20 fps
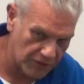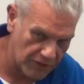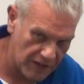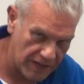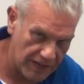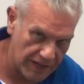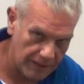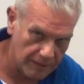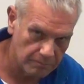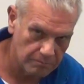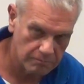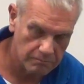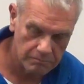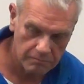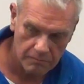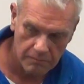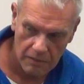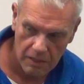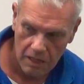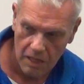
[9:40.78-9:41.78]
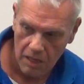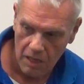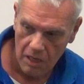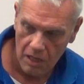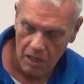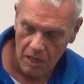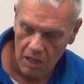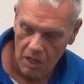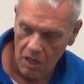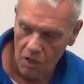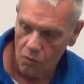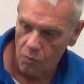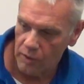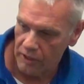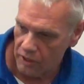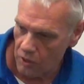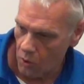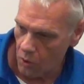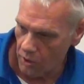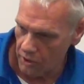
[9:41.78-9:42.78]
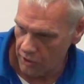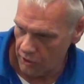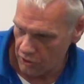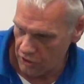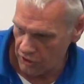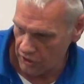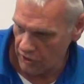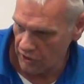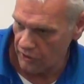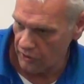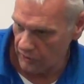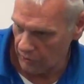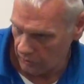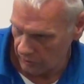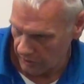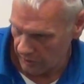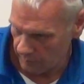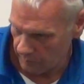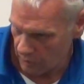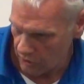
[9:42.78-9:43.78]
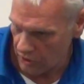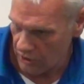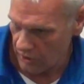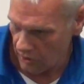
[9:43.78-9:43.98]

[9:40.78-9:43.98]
thing. Record your serial numbers